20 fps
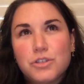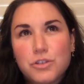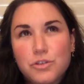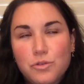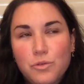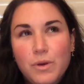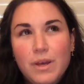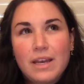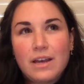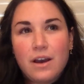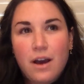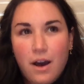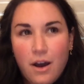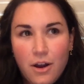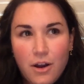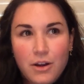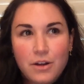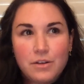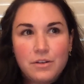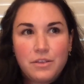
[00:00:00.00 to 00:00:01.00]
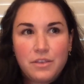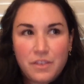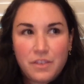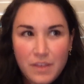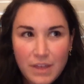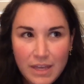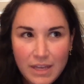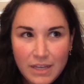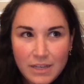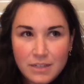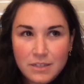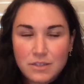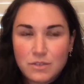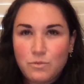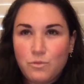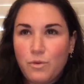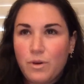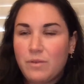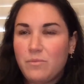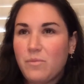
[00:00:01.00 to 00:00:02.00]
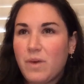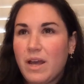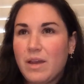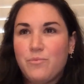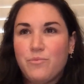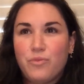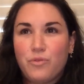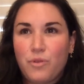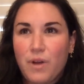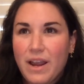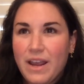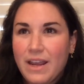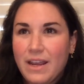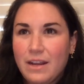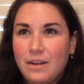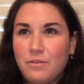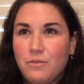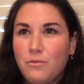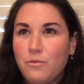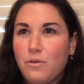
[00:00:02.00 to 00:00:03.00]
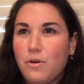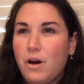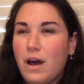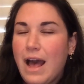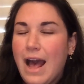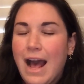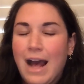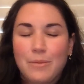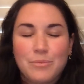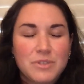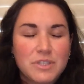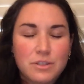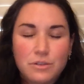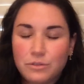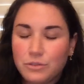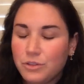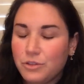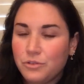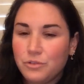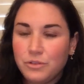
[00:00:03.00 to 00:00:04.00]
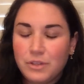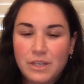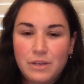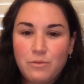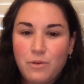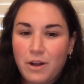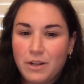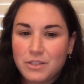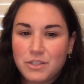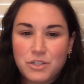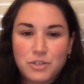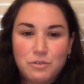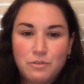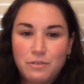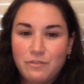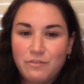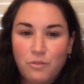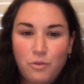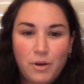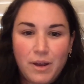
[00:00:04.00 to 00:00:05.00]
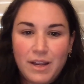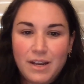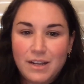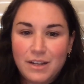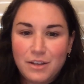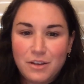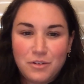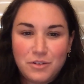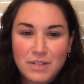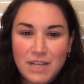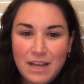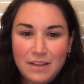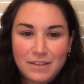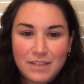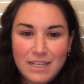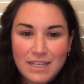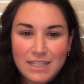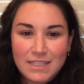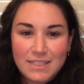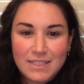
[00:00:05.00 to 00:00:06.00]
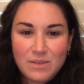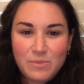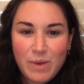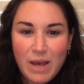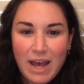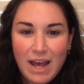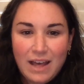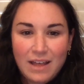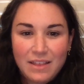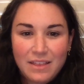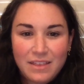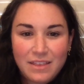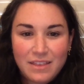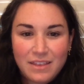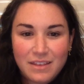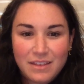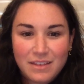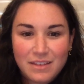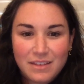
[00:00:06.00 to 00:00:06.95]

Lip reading: Doing hard things when my brain absolutely wants to avoid and go down the easy path.